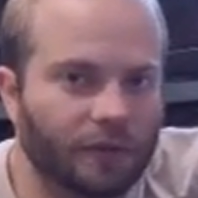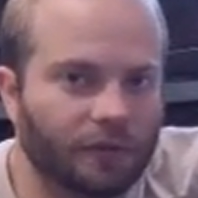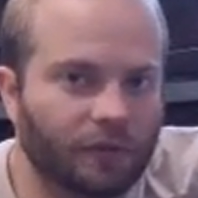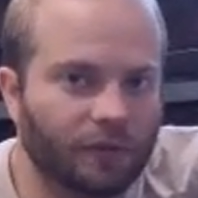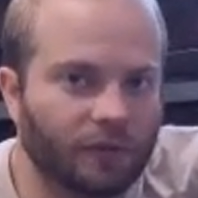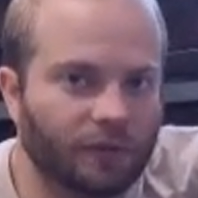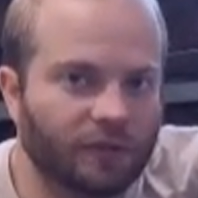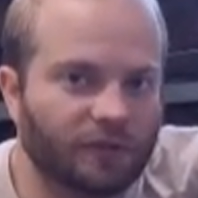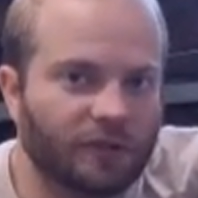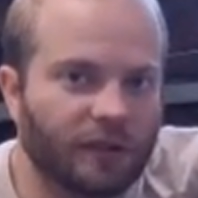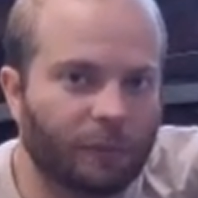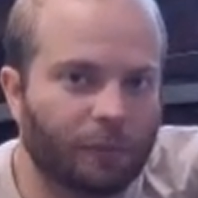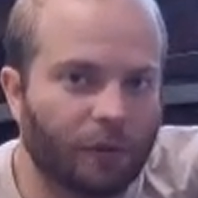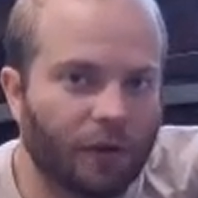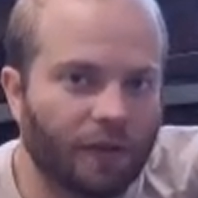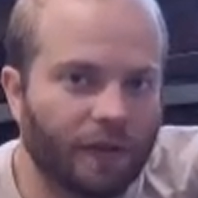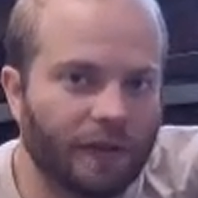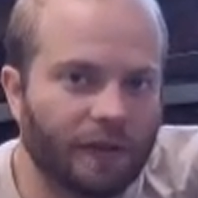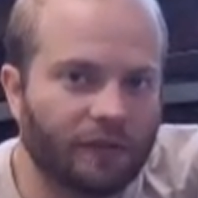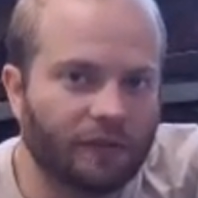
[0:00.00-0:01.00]
So you'd step
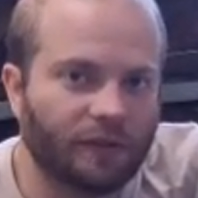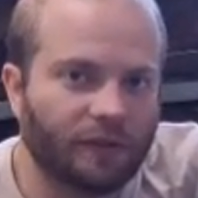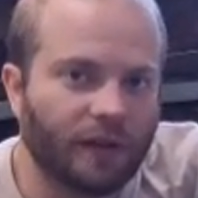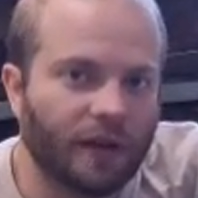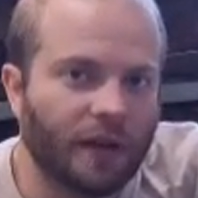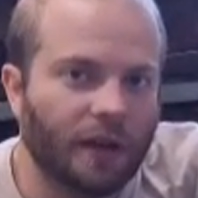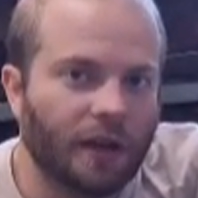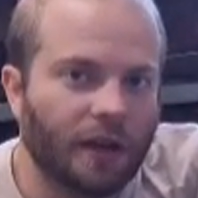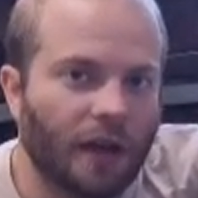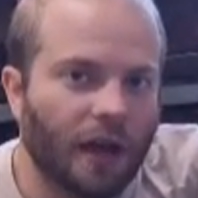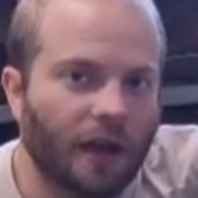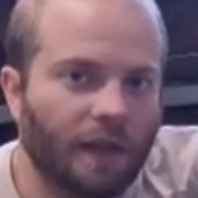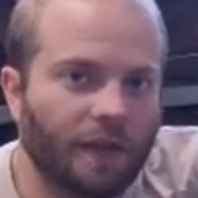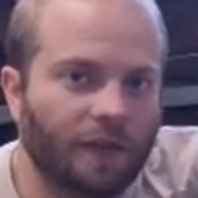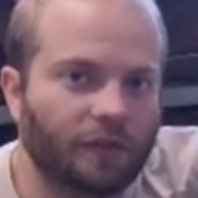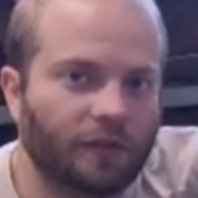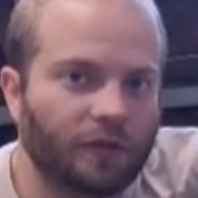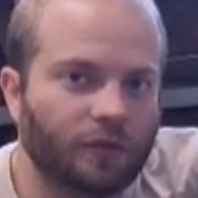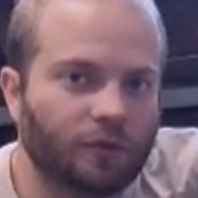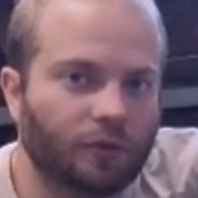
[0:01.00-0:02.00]
on this, And
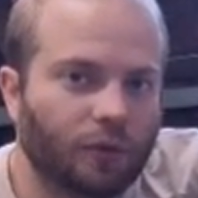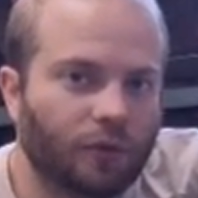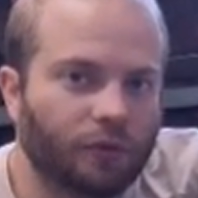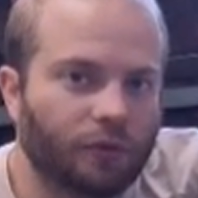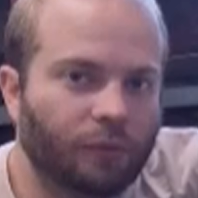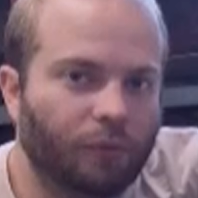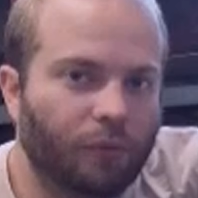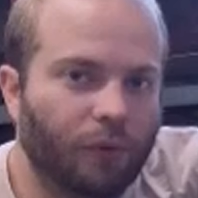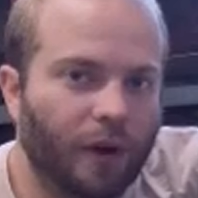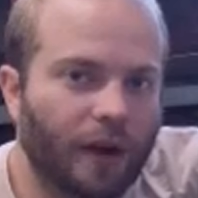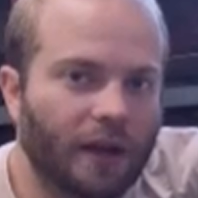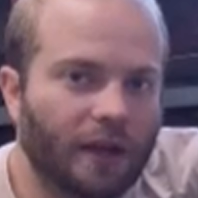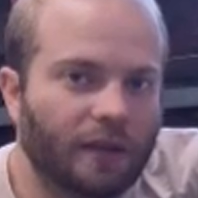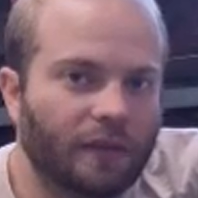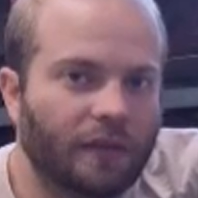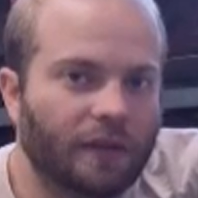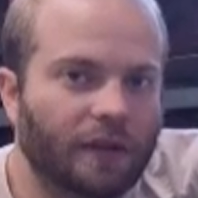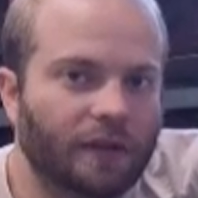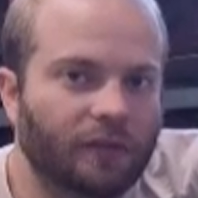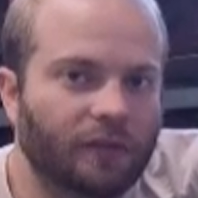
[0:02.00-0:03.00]
this controls a brake
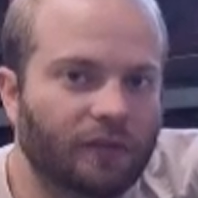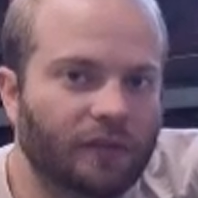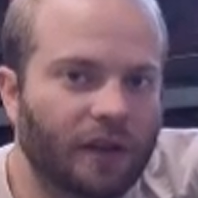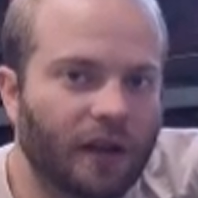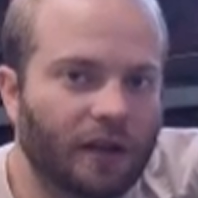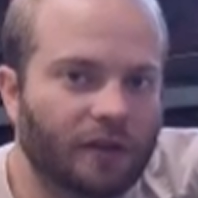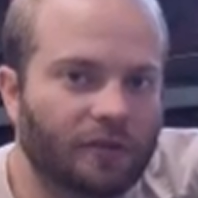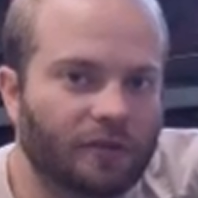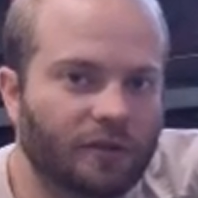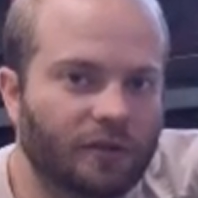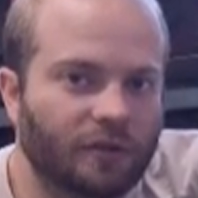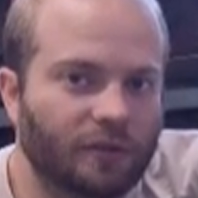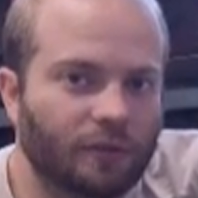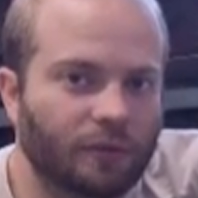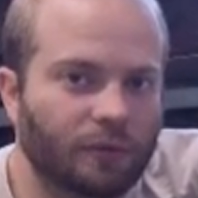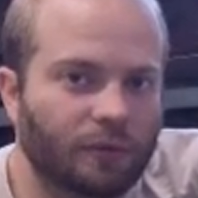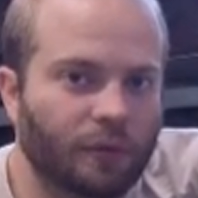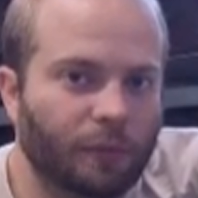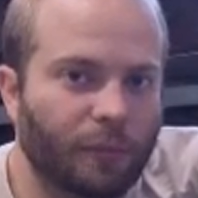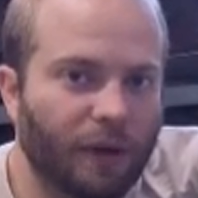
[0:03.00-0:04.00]
that is attached
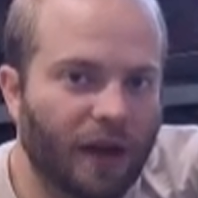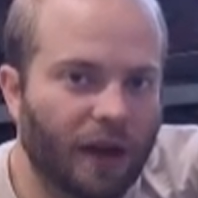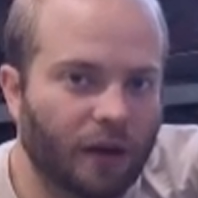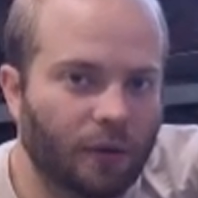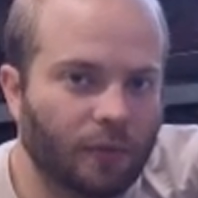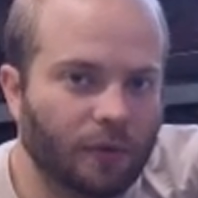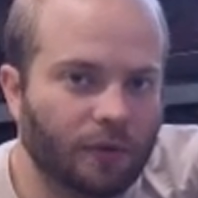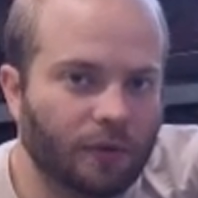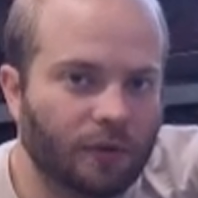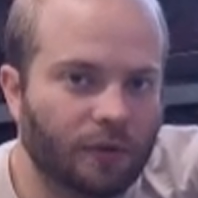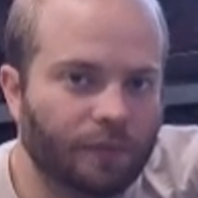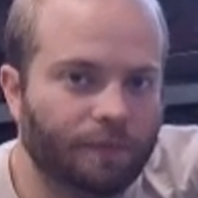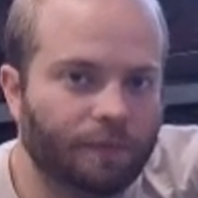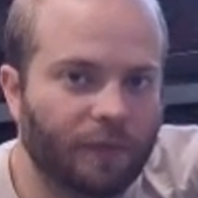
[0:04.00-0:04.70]
to the back wheel.